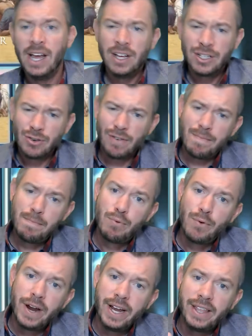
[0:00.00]
Sort of
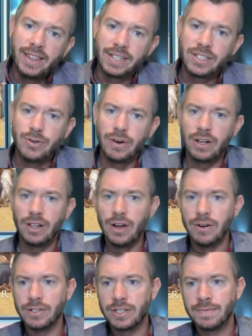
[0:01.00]
bringing this to a
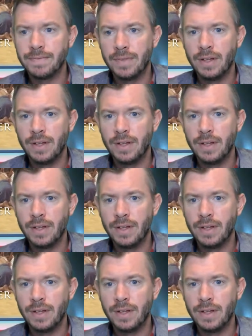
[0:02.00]
close.